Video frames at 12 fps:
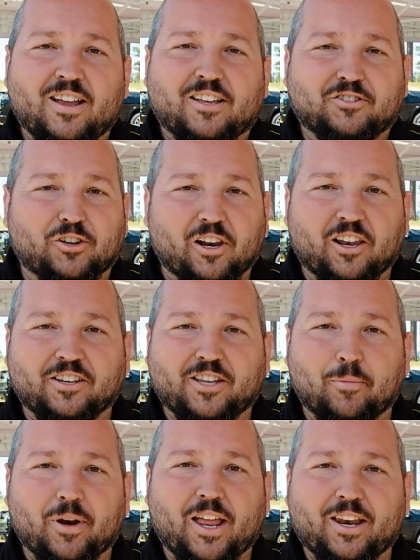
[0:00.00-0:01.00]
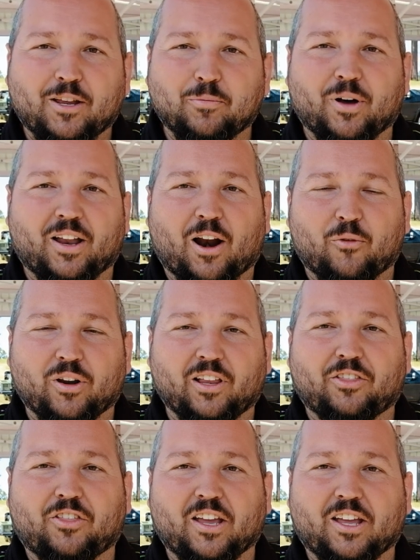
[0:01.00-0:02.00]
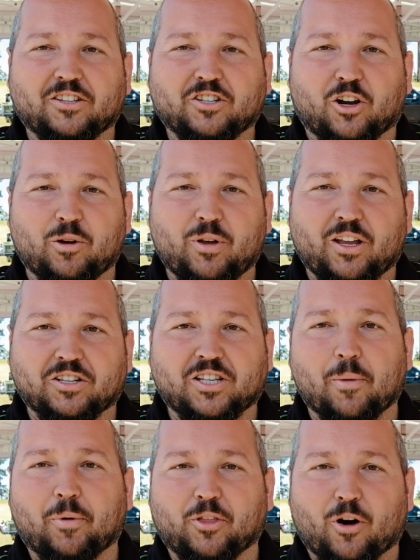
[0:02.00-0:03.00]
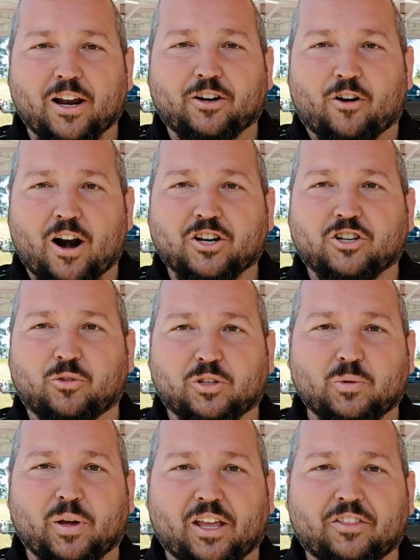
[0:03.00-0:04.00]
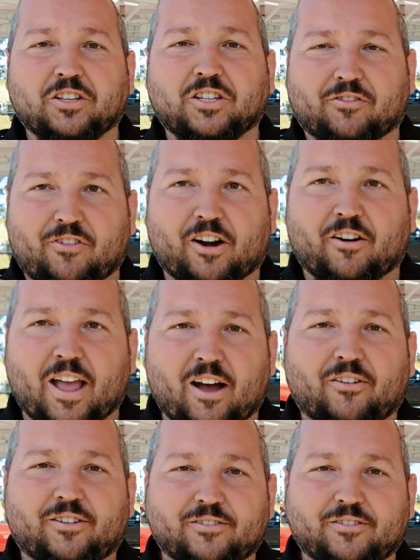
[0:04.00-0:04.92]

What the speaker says: It's a little intimidating, but I really think it's going to be a step in the right direction once we get this thing figured out.